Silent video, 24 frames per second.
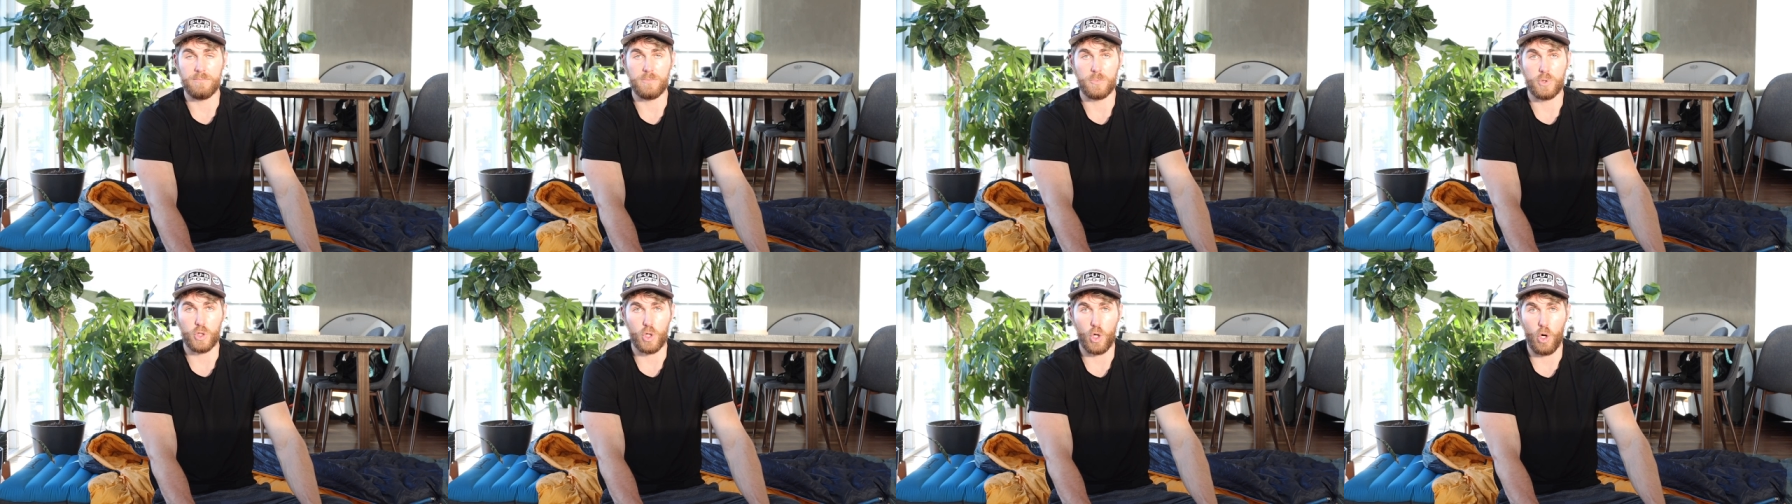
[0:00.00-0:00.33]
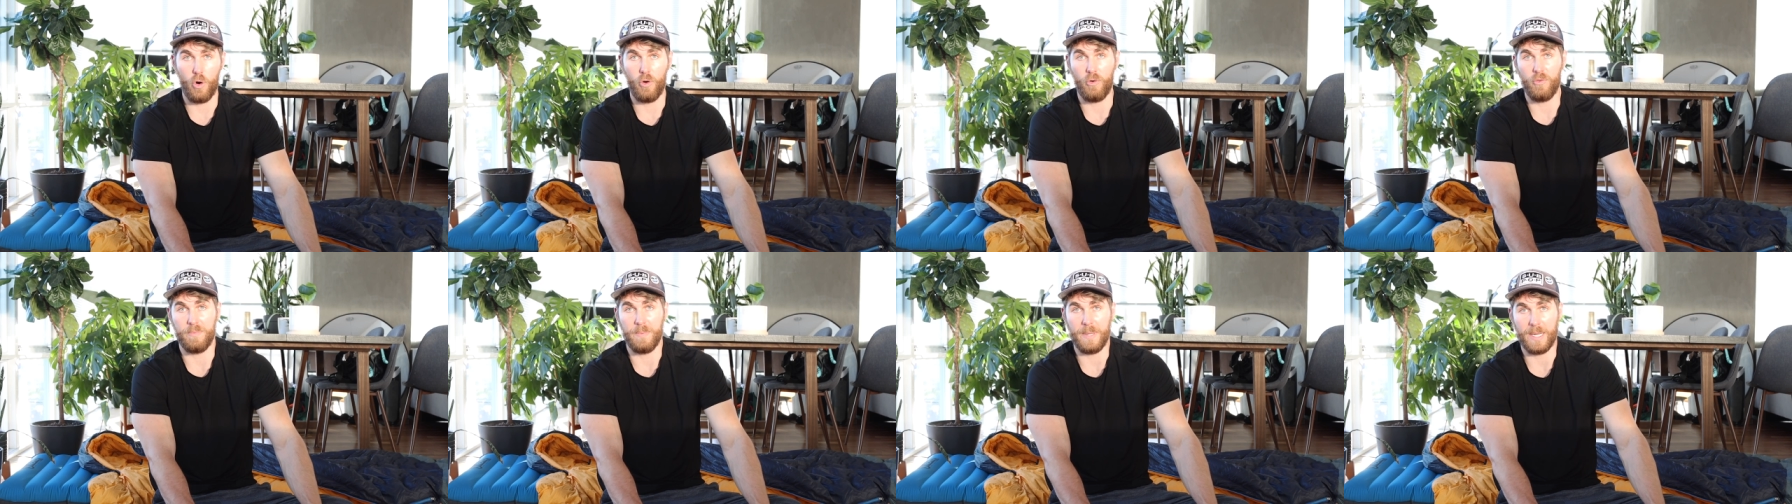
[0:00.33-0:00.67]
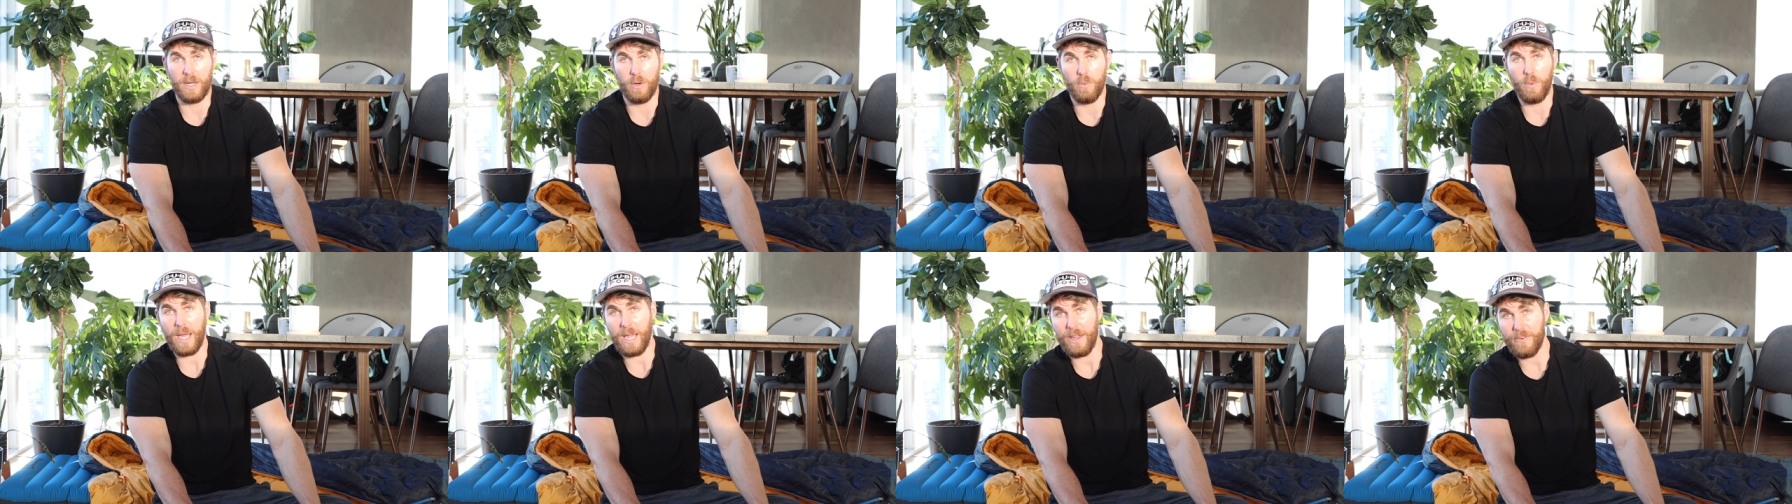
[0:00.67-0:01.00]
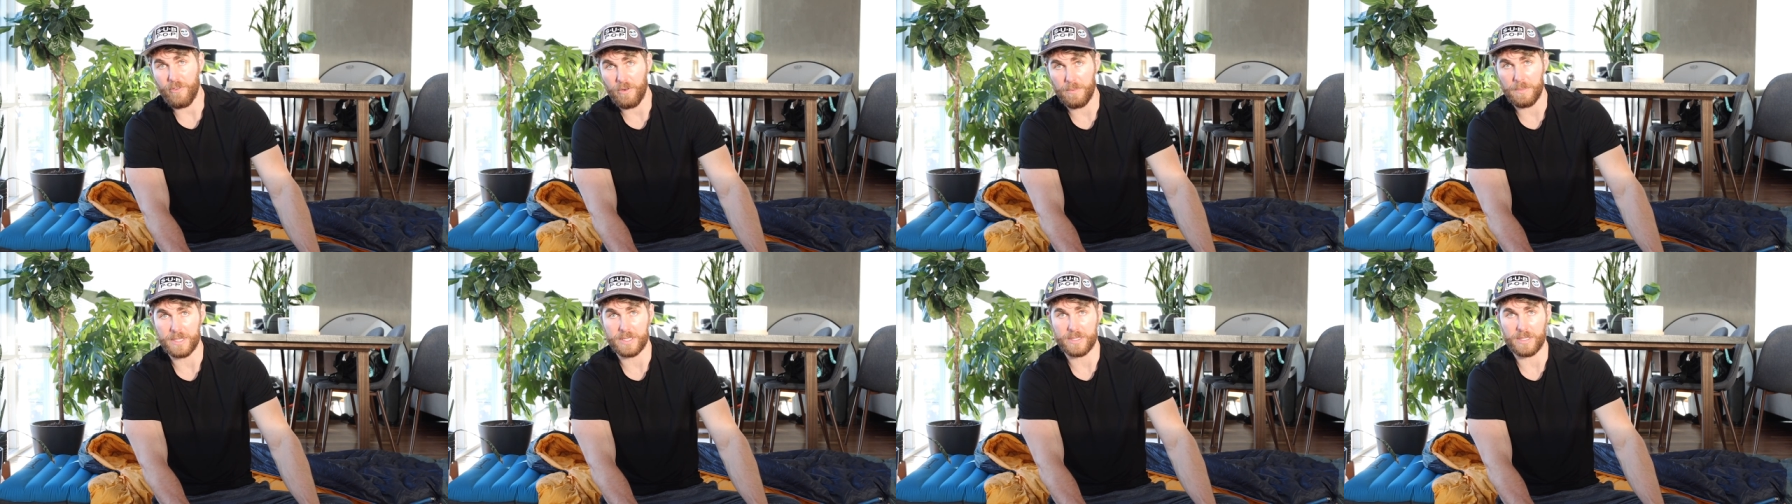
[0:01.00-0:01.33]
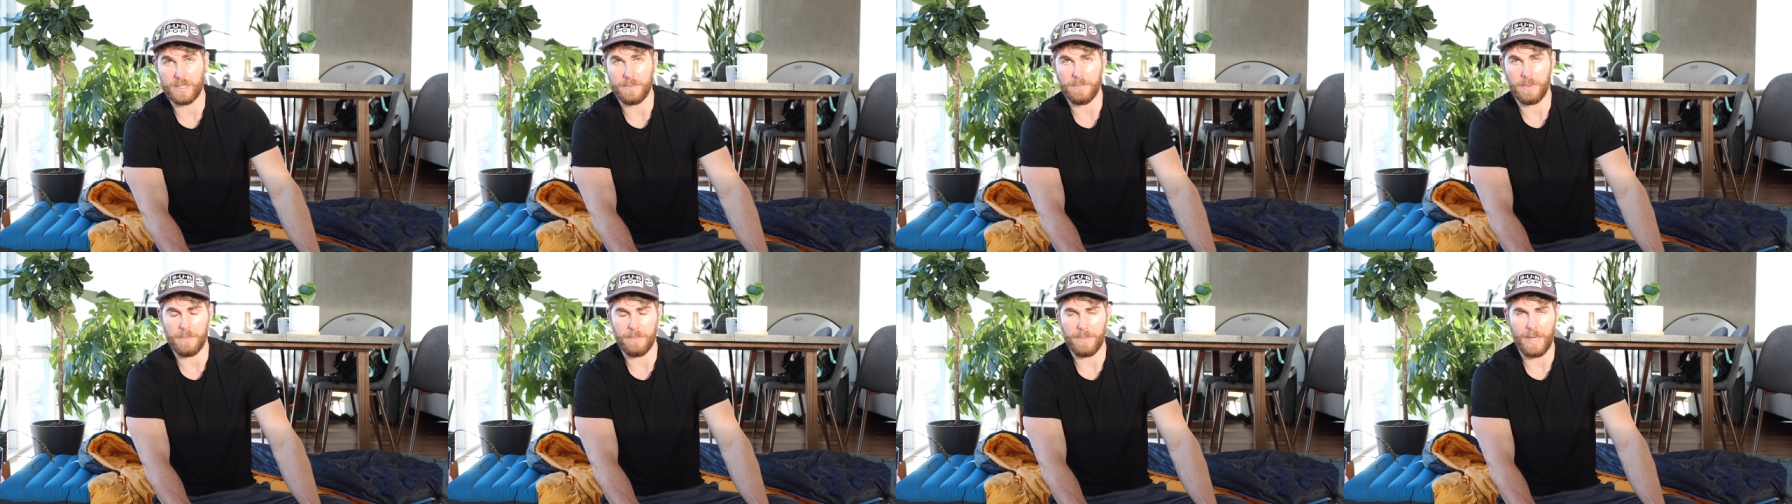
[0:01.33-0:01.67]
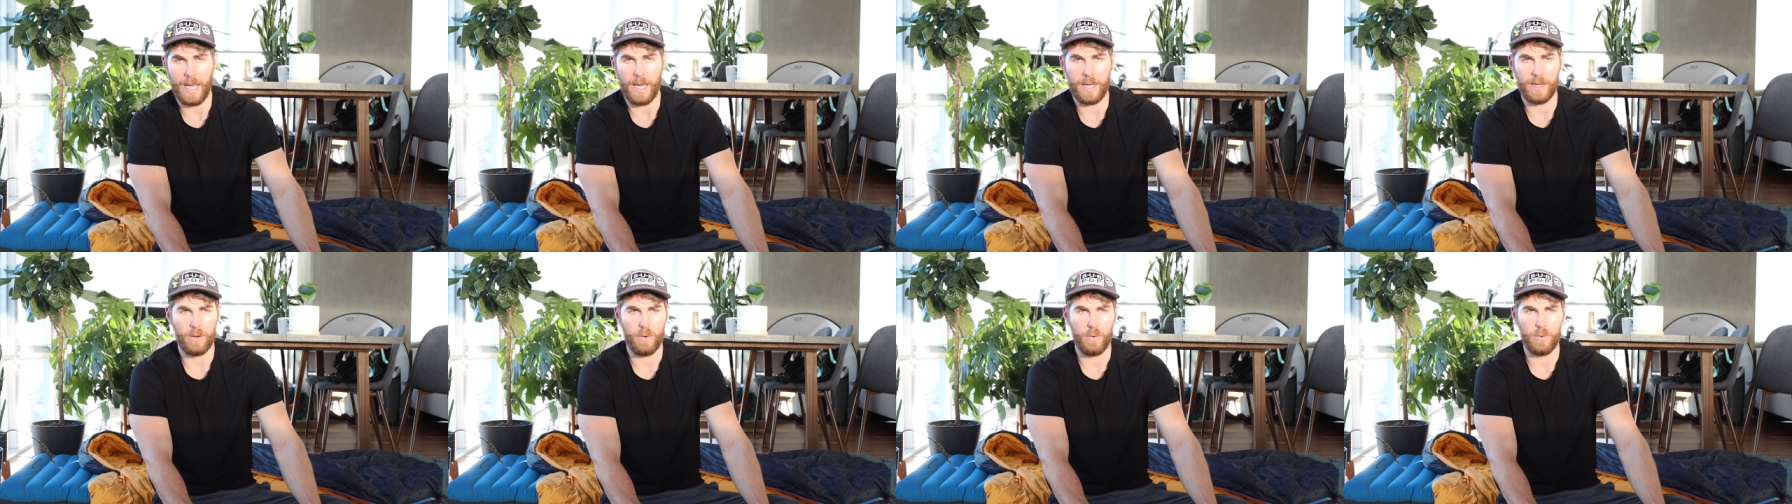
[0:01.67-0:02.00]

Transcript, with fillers: drove me away from a sleeping bag,